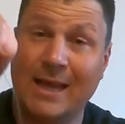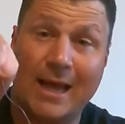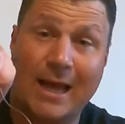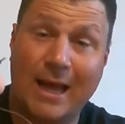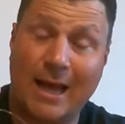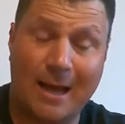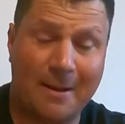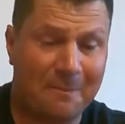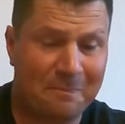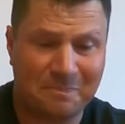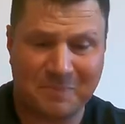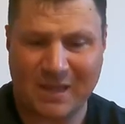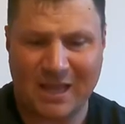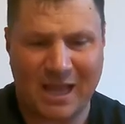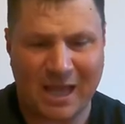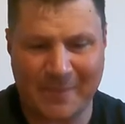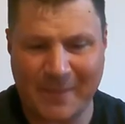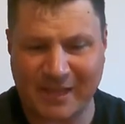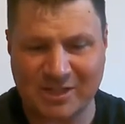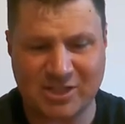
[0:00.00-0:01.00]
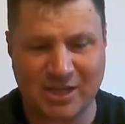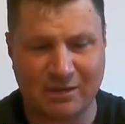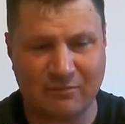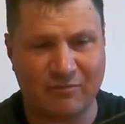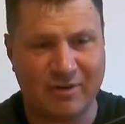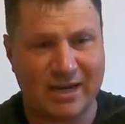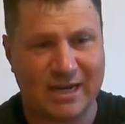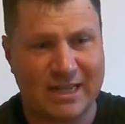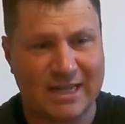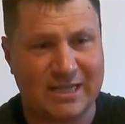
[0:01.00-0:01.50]
And that's it
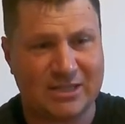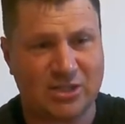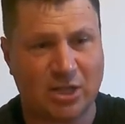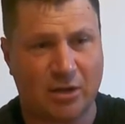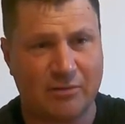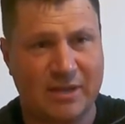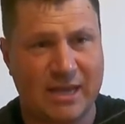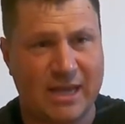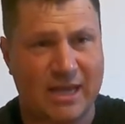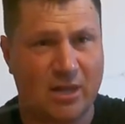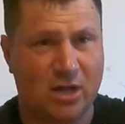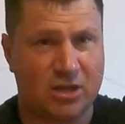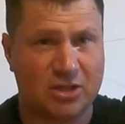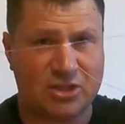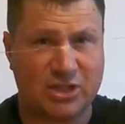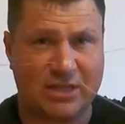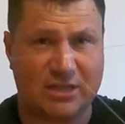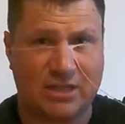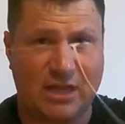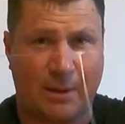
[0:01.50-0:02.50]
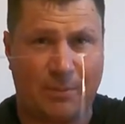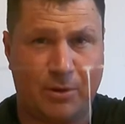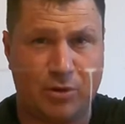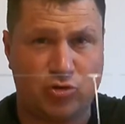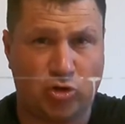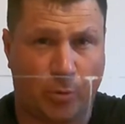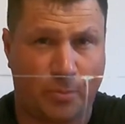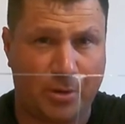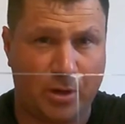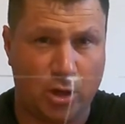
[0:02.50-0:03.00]
really. So yeah, like I said, a couple of
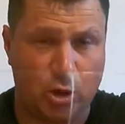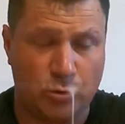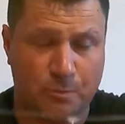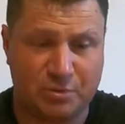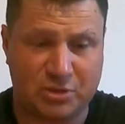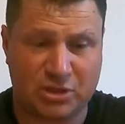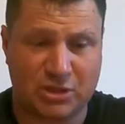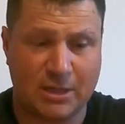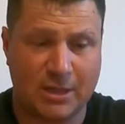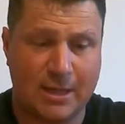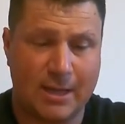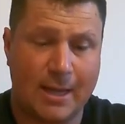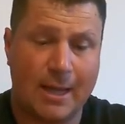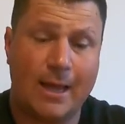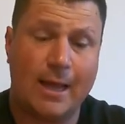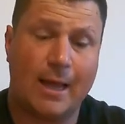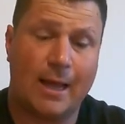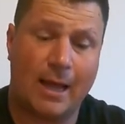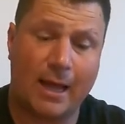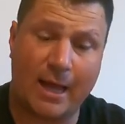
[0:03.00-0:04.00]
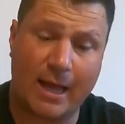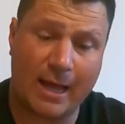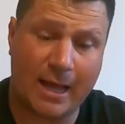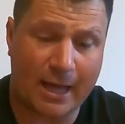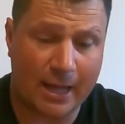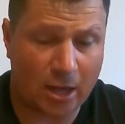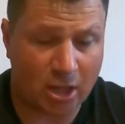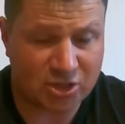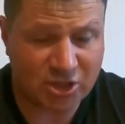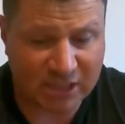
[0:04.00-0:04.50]
dropper loops. And
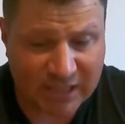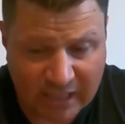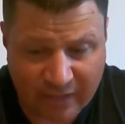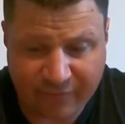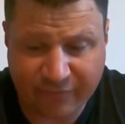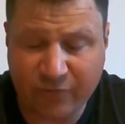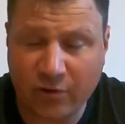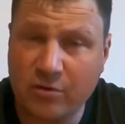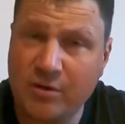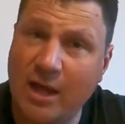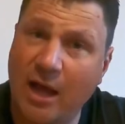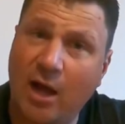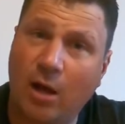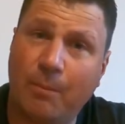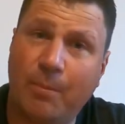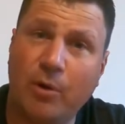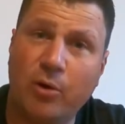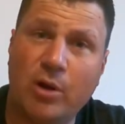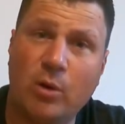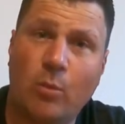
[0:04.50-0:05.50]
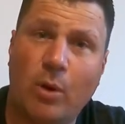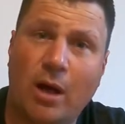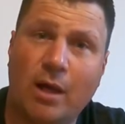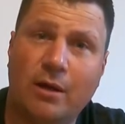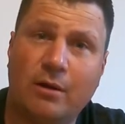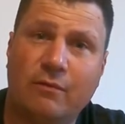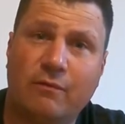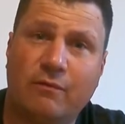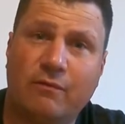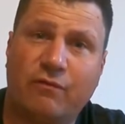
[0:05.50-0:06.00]
I'll take you through now building
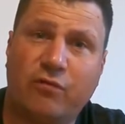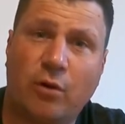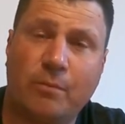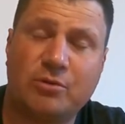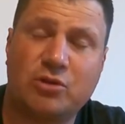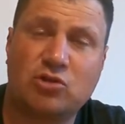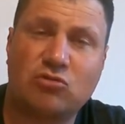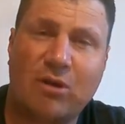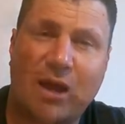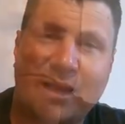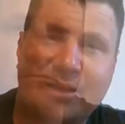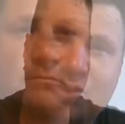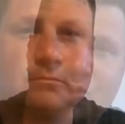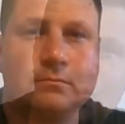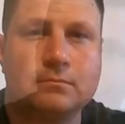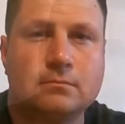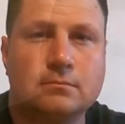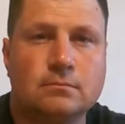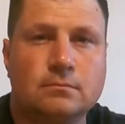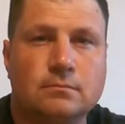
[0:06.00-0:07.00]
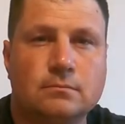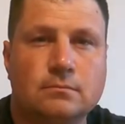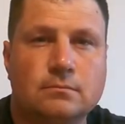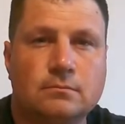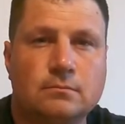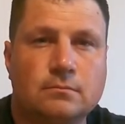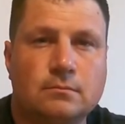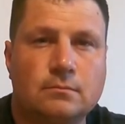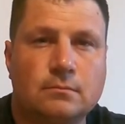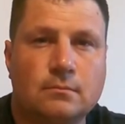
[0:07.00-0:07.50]
one from scratch.
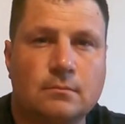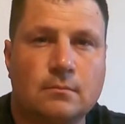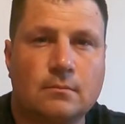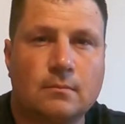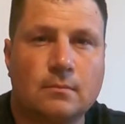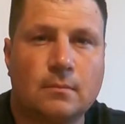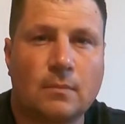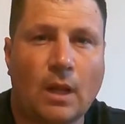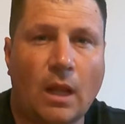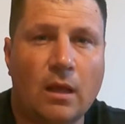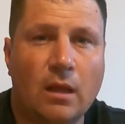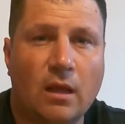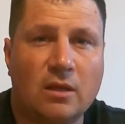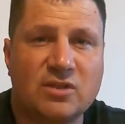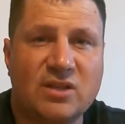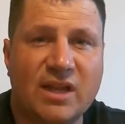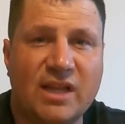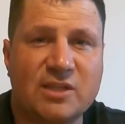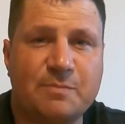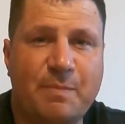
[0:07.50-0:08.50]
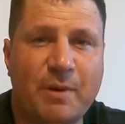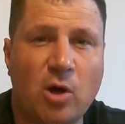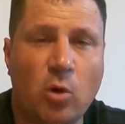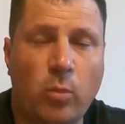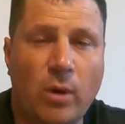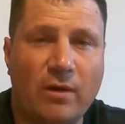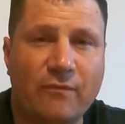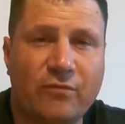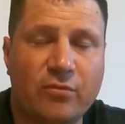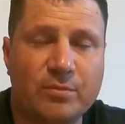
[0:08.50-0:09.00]
So let's
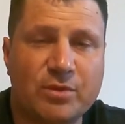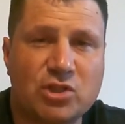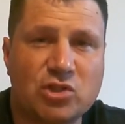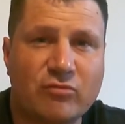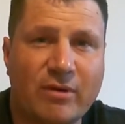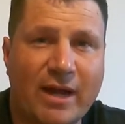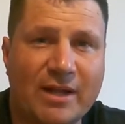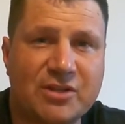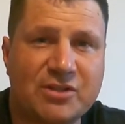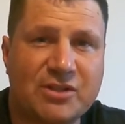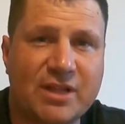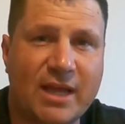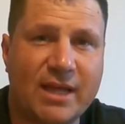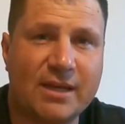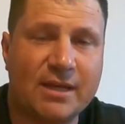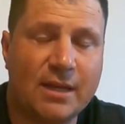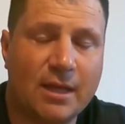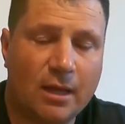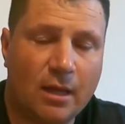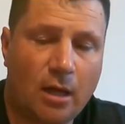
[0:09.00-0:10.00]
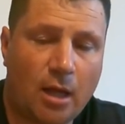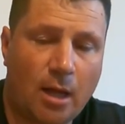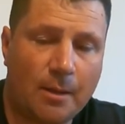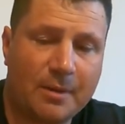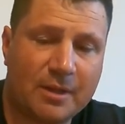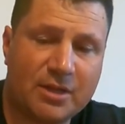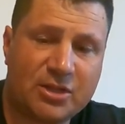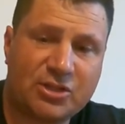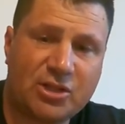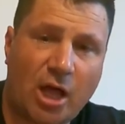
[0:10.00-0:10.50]
build one from scratch then. I'm
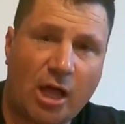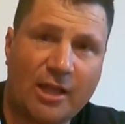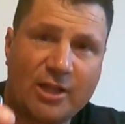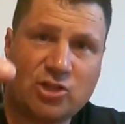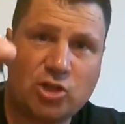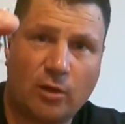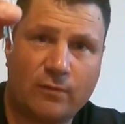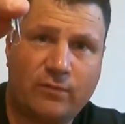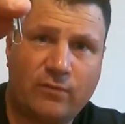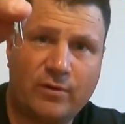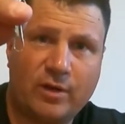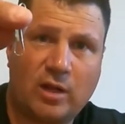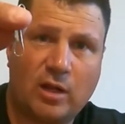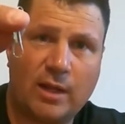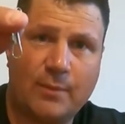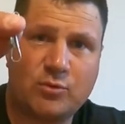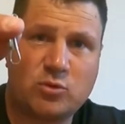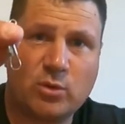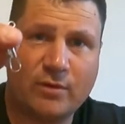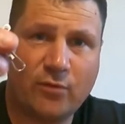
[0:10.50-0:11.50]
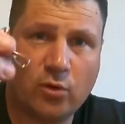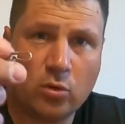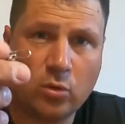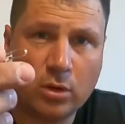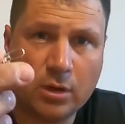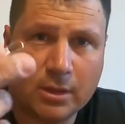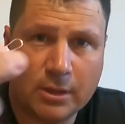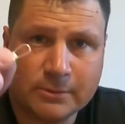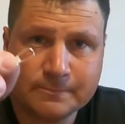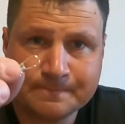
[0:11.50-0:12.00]
going to start this off with a clip
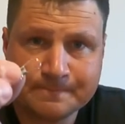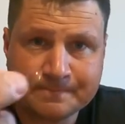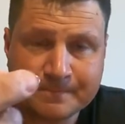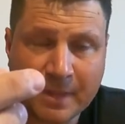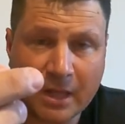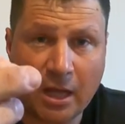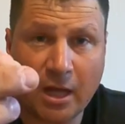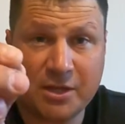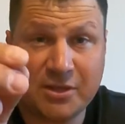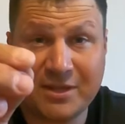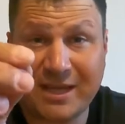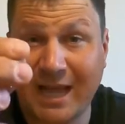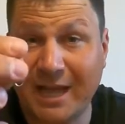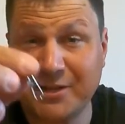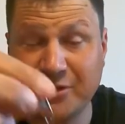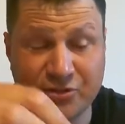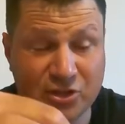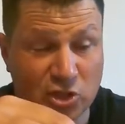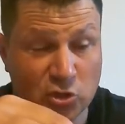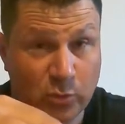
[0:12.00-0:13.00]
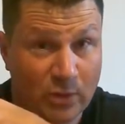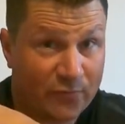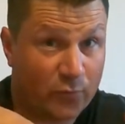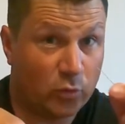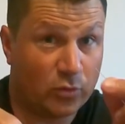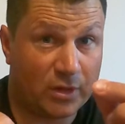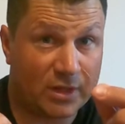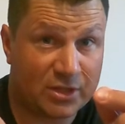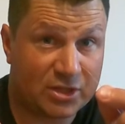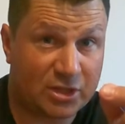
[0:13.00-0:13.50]
swivel. You can use a
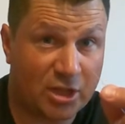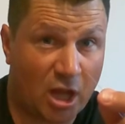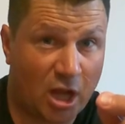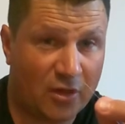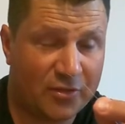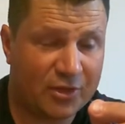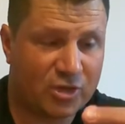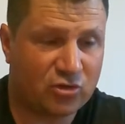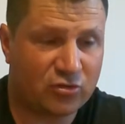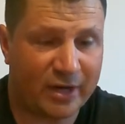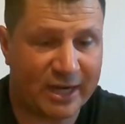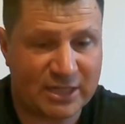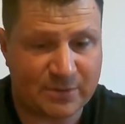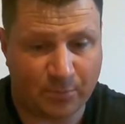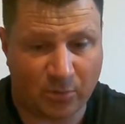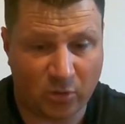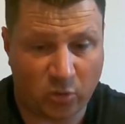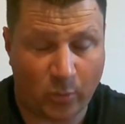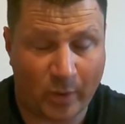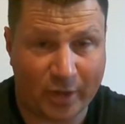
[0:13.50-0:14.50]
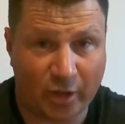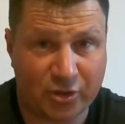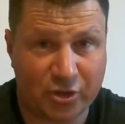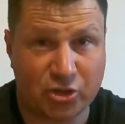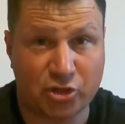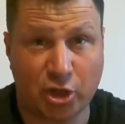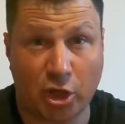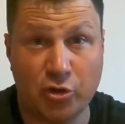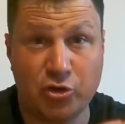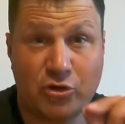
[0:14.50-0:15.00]
swivel at the start of the trace mod. The one I
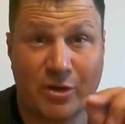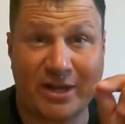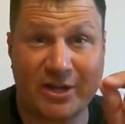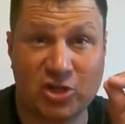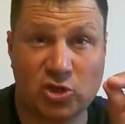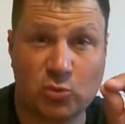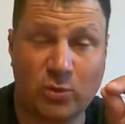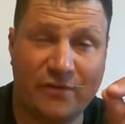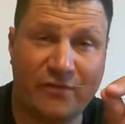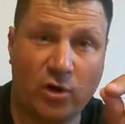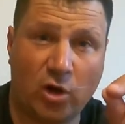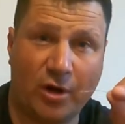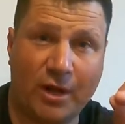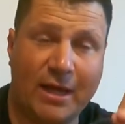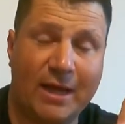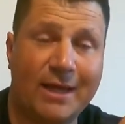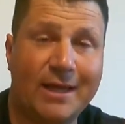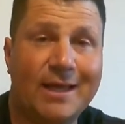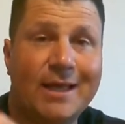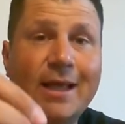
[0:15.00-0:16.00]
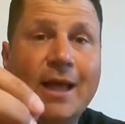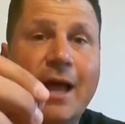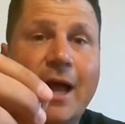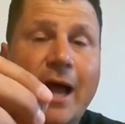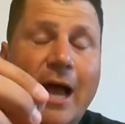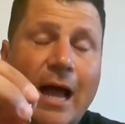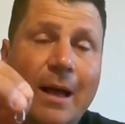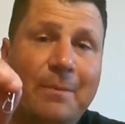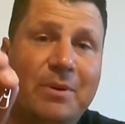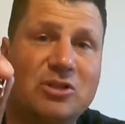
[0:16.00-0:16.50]
just showed you had a swivel on it.
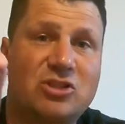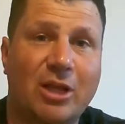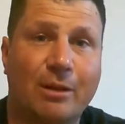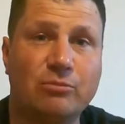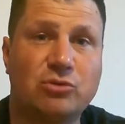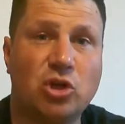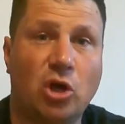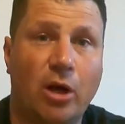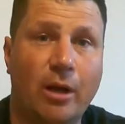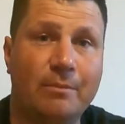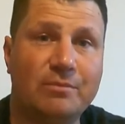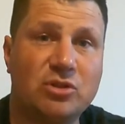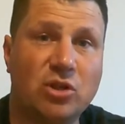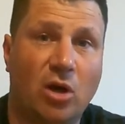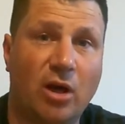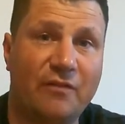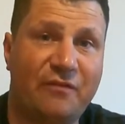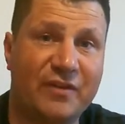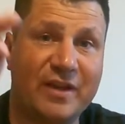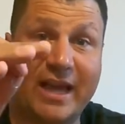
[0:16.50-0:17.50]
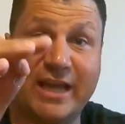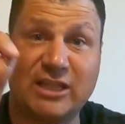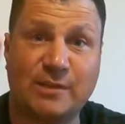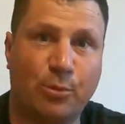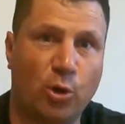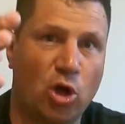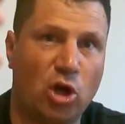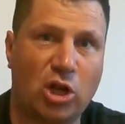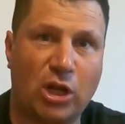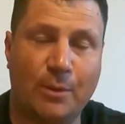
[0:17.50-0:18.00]
But sometimes I forget to
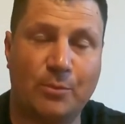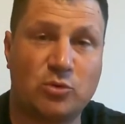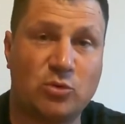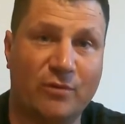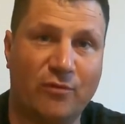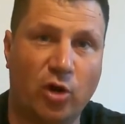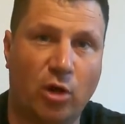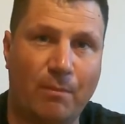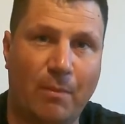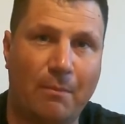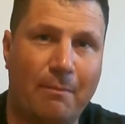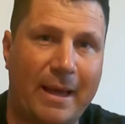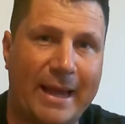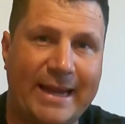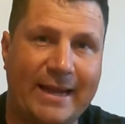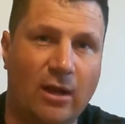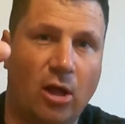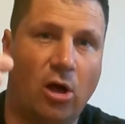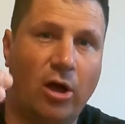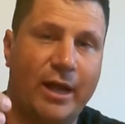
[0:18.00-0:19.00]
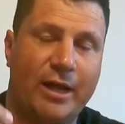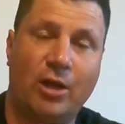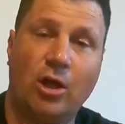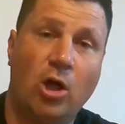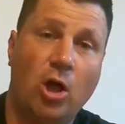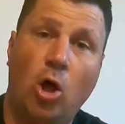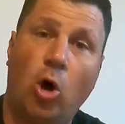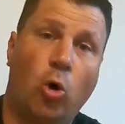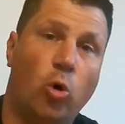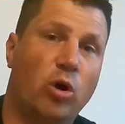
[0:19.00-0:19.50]
put a clip swivel on my main line,
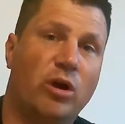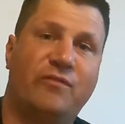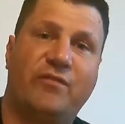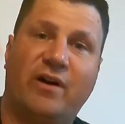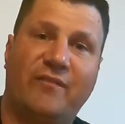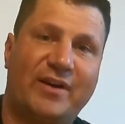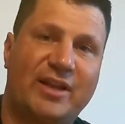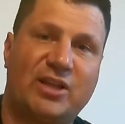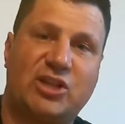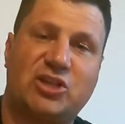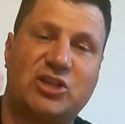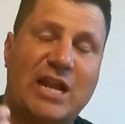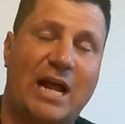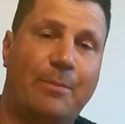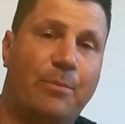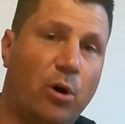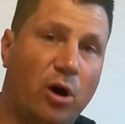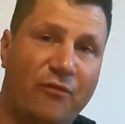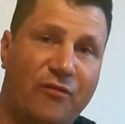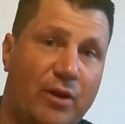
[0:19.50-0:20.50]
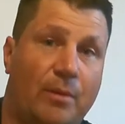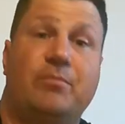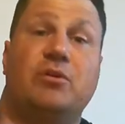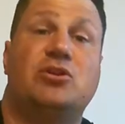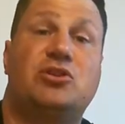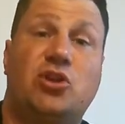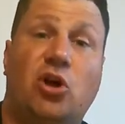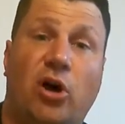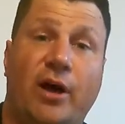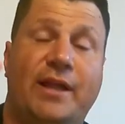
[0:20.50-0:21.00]
or if I've had a snap off and I'm
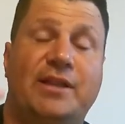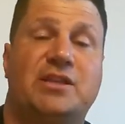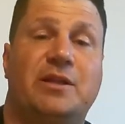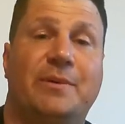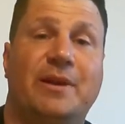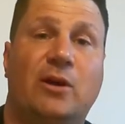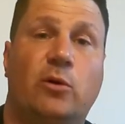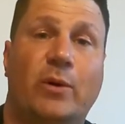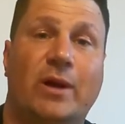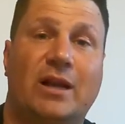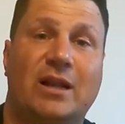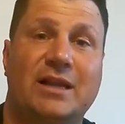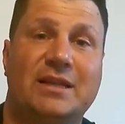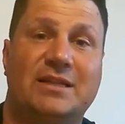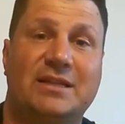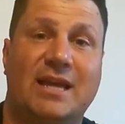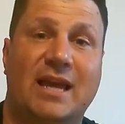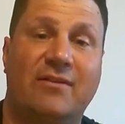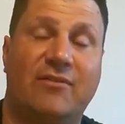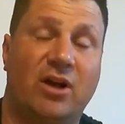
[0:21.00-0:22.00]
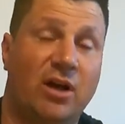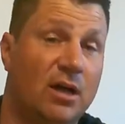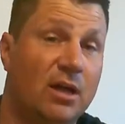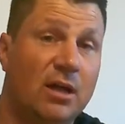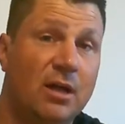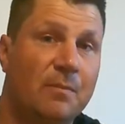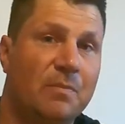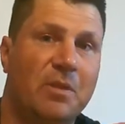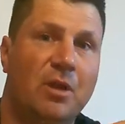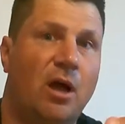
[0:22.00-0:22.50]
just tying something quickly together,
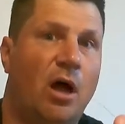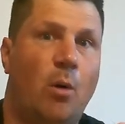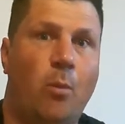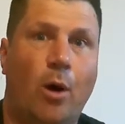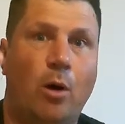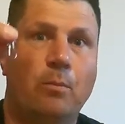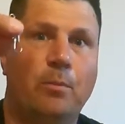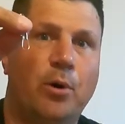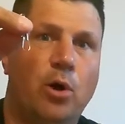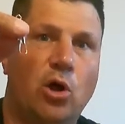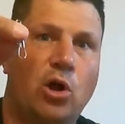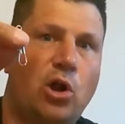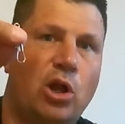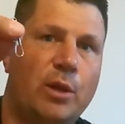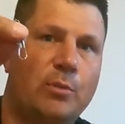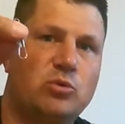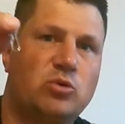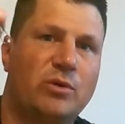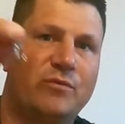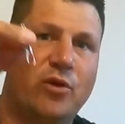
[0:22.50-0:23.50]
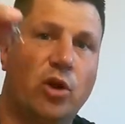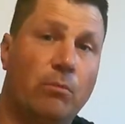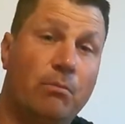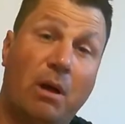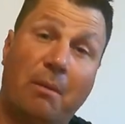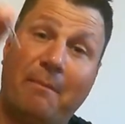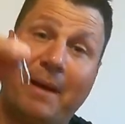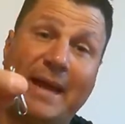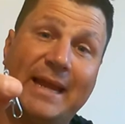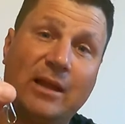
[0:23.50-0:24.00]
I won't put a clip swivel on
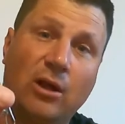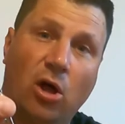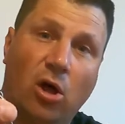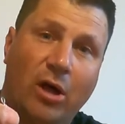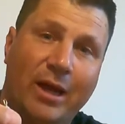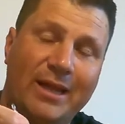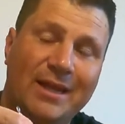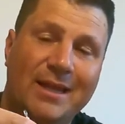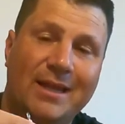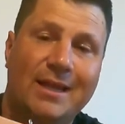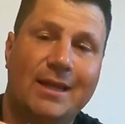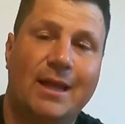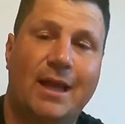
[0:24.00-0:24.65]
my main line.